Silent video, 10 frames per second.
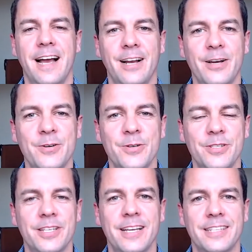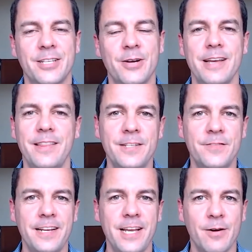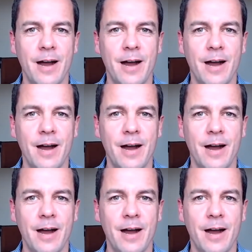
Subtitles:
Hello. So in this video,